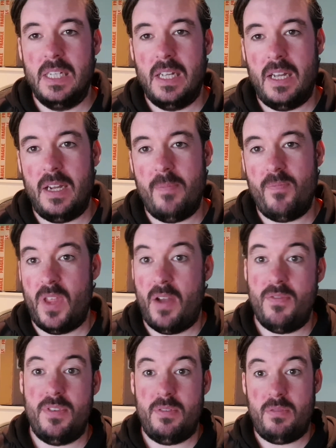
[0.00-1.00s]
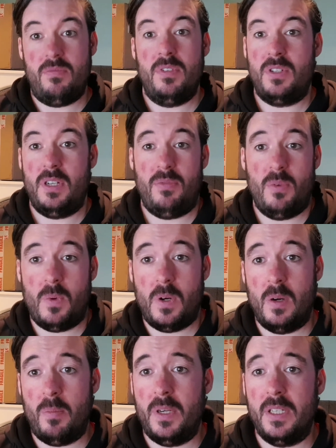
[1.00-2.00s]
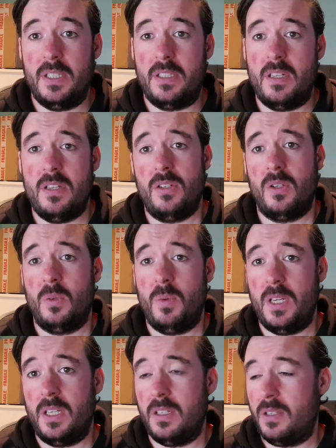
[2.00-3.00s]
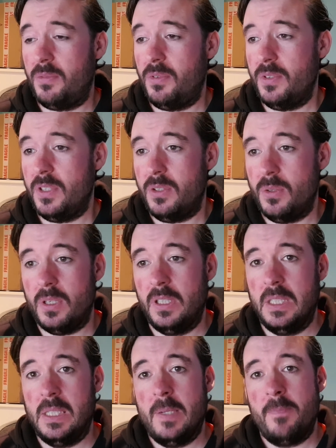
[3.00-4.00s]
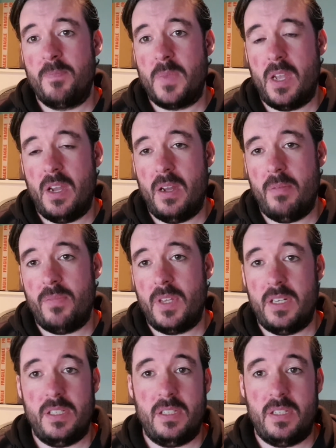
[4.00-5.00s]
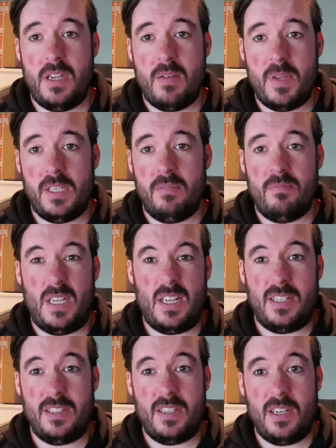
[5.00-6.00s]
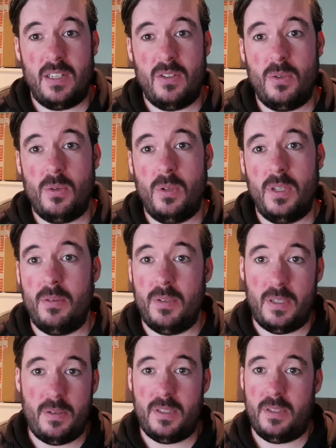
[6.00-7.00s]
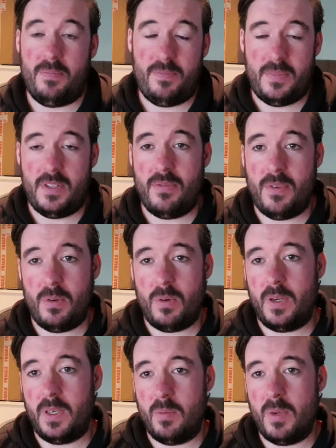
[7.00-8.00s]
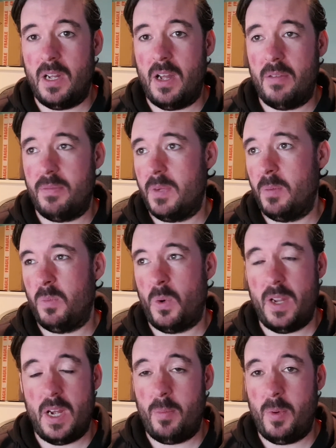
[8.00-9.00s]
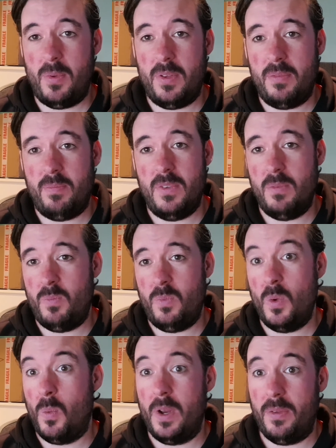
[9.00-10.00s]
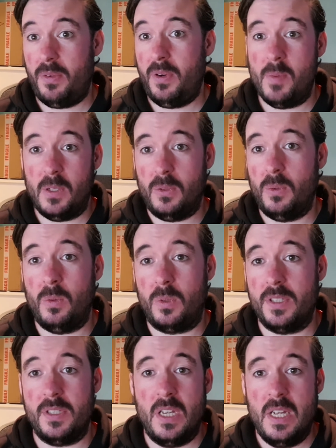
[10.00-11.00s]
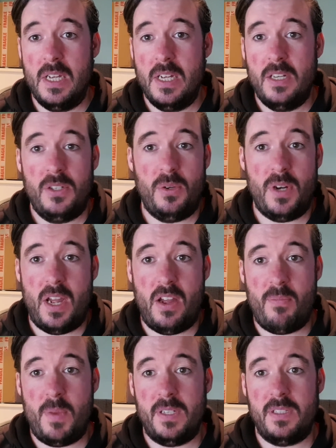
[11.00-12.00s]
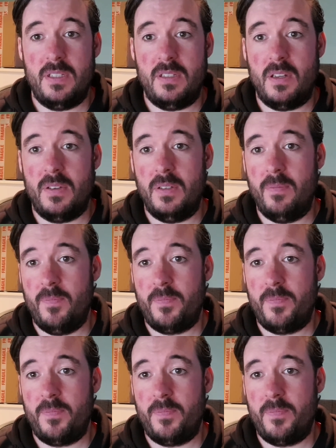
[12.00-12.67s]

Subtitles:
and having to retrieve the water, but it's a good way to get your foot in the door. And as I say, I might add a second hole, and it would allow it to fill quicker. But I'm quite happy with the 1 3mm hole, because 2.5 minutes is nothing.